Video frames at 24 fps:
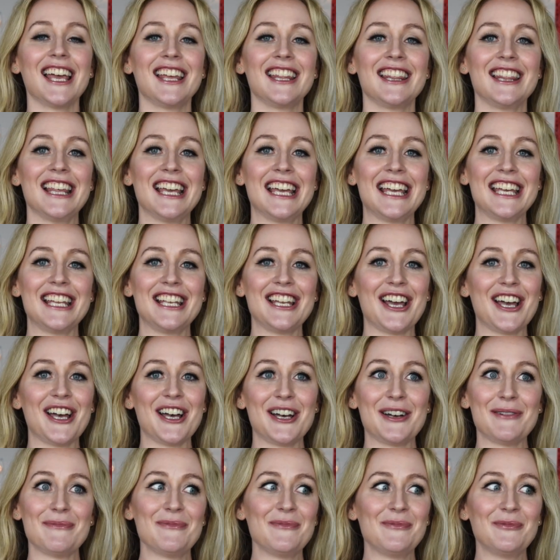and
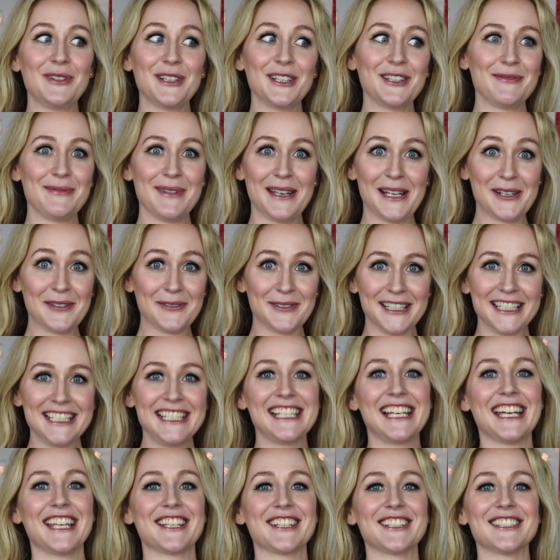then we'll have made a reed
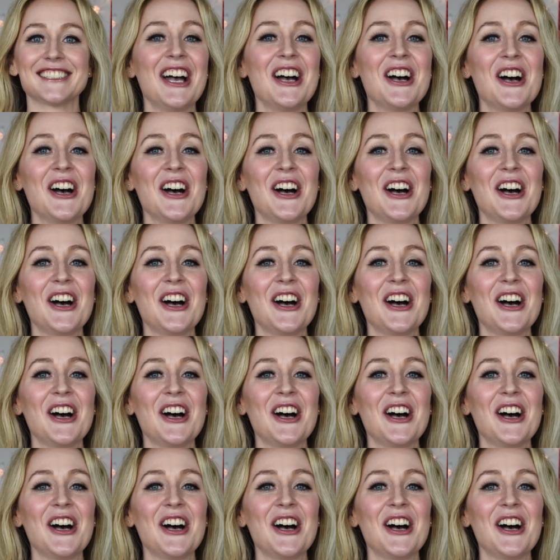together.